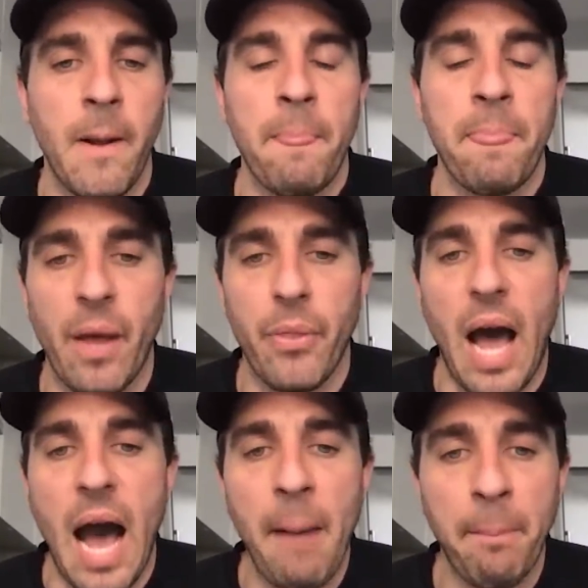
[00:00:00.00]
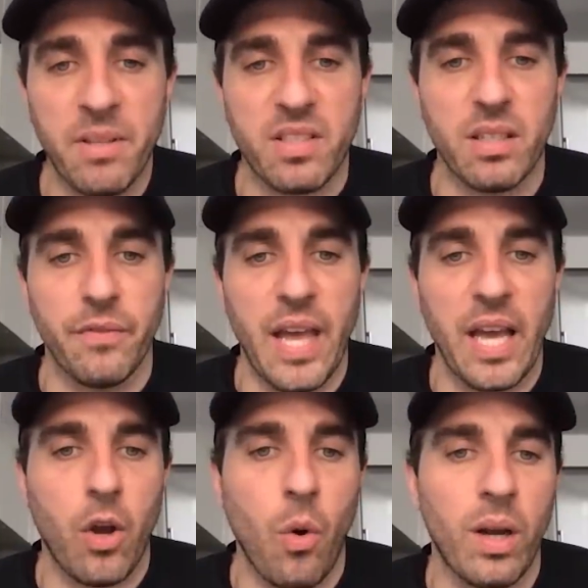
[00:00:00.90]
Now, the opposite of
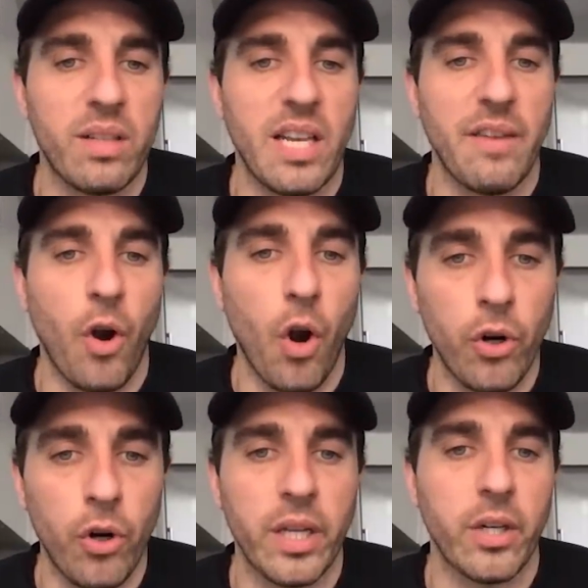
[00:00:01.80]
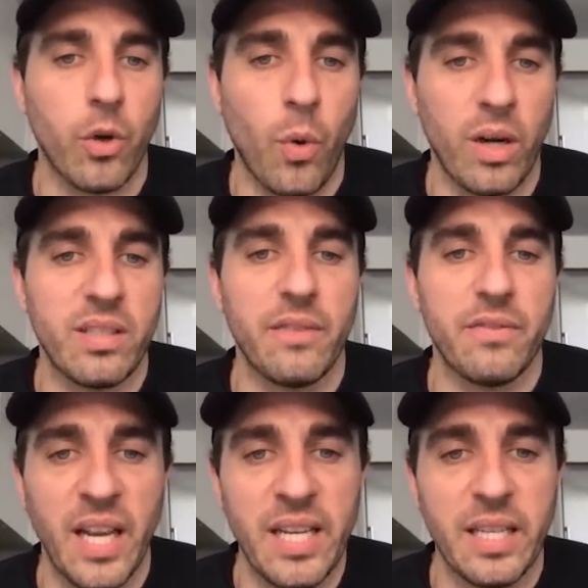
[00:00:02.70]
that, quantitative hardening or quantitative
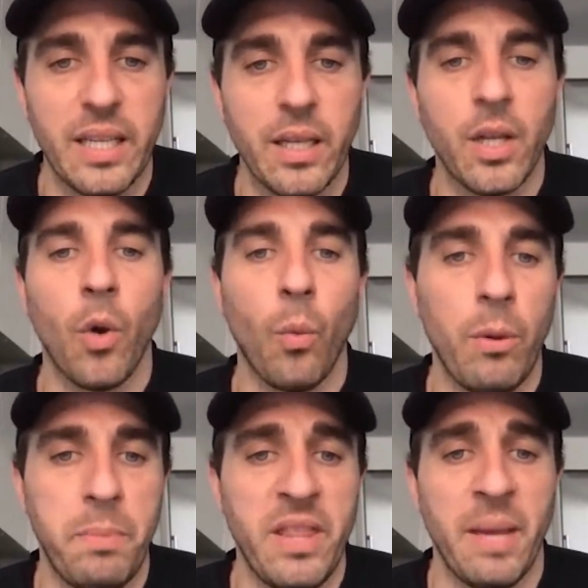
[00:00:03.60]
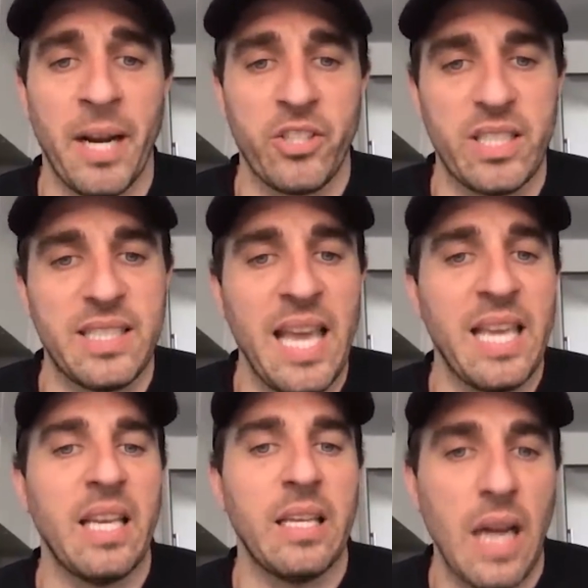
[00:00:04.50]
tightening, would be them actually
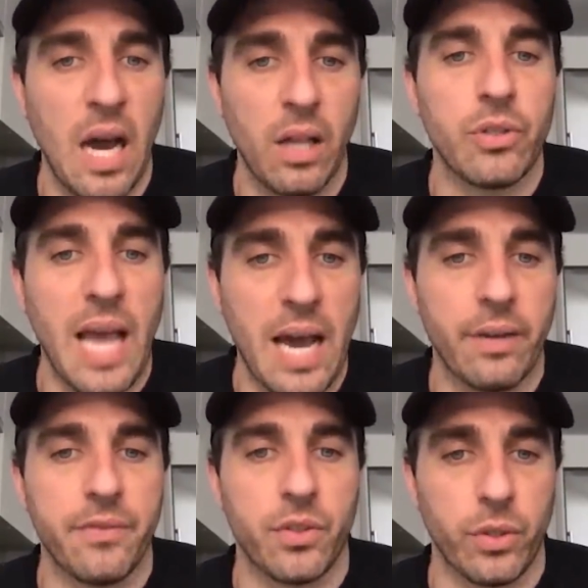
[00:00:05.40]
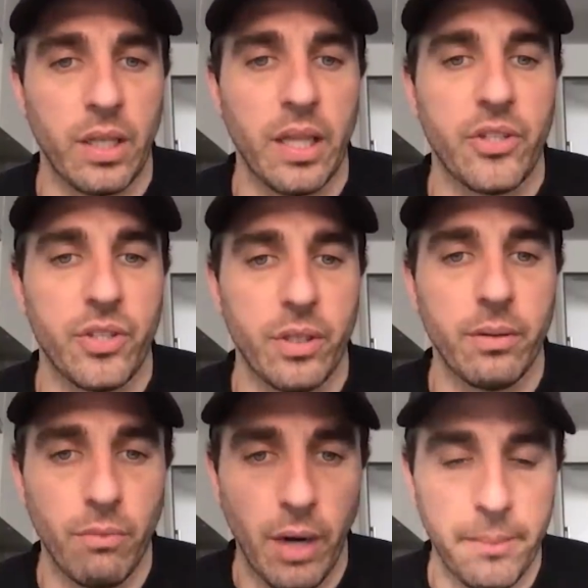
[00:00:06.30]
taking dollars out of circulation,
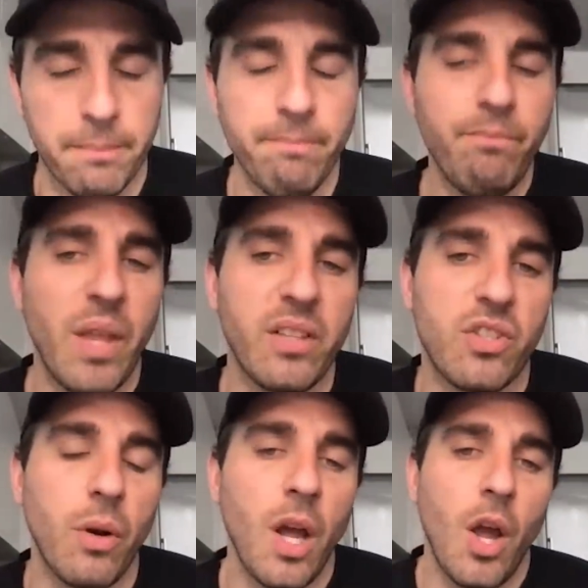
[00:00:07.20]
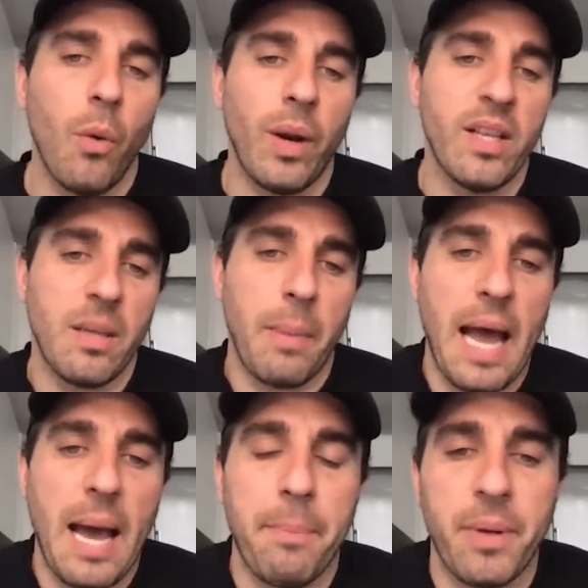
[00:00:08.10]
right? And yep. So what ends up
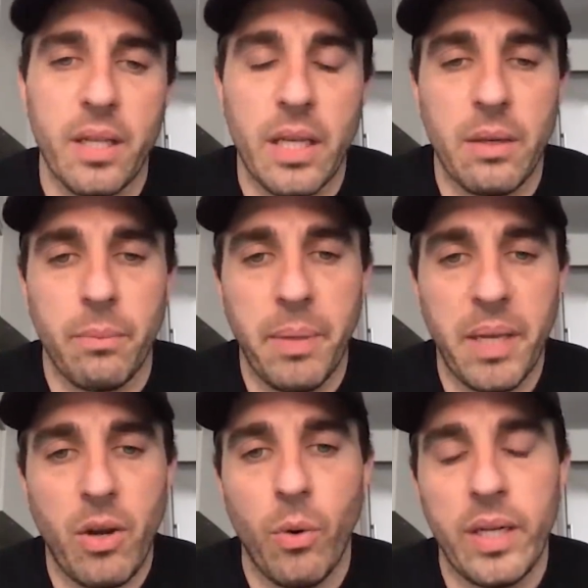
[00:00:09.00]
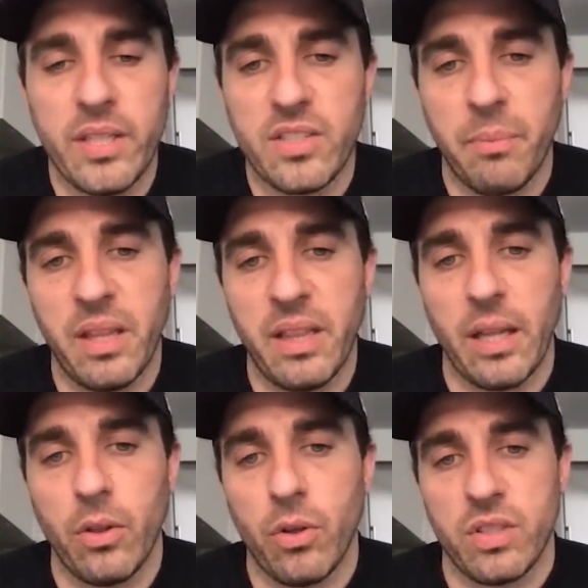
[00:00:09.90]
happening in Bitcoin is something
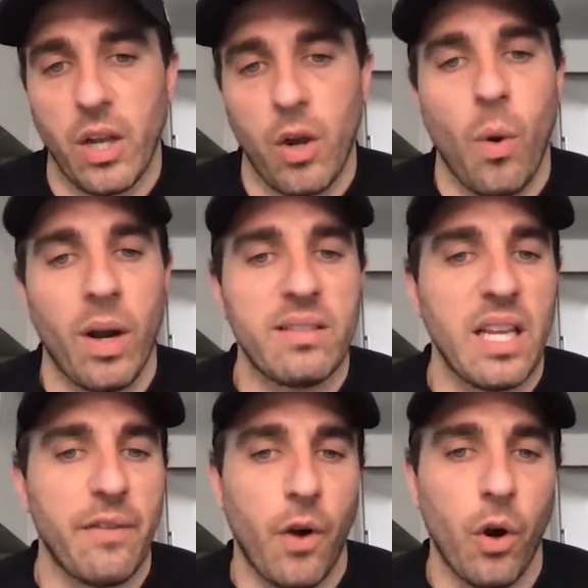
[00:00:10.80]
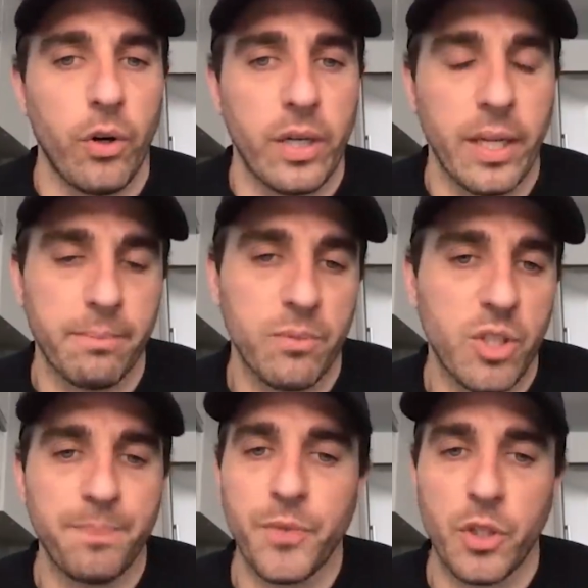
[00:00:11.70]
that looks like quantitative hardening.
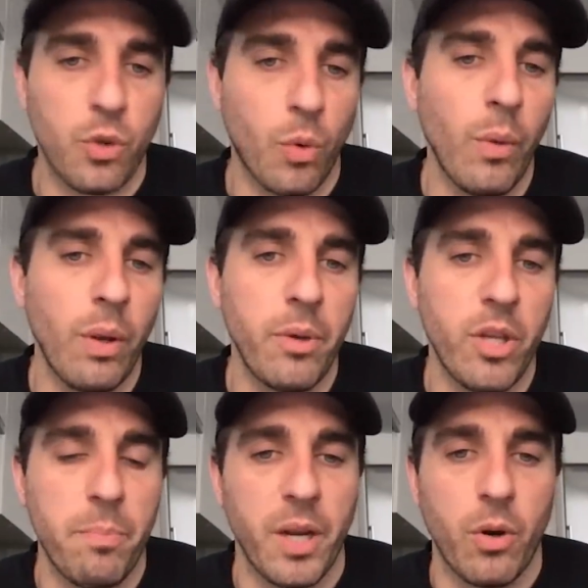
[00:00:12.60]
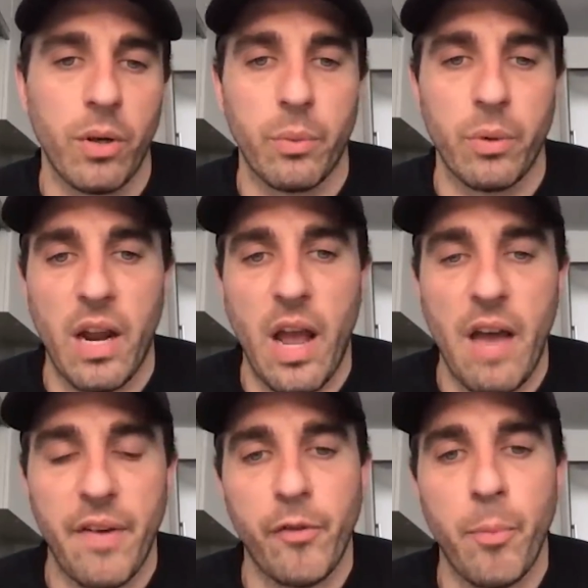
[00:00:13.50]
So there's 21 million Bitcoin that
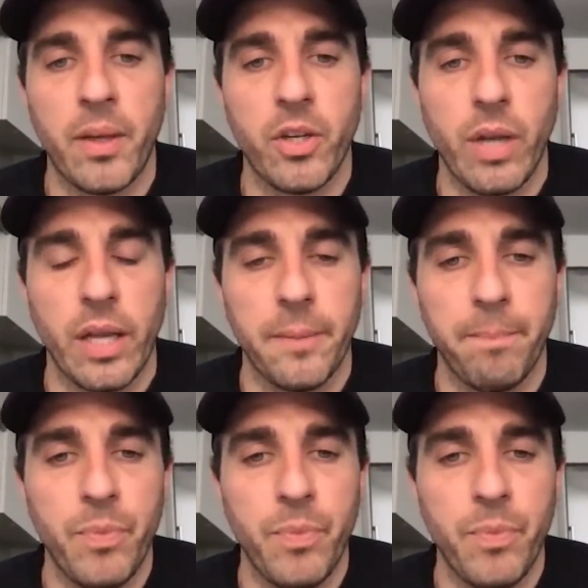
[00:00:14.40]
have ever been created.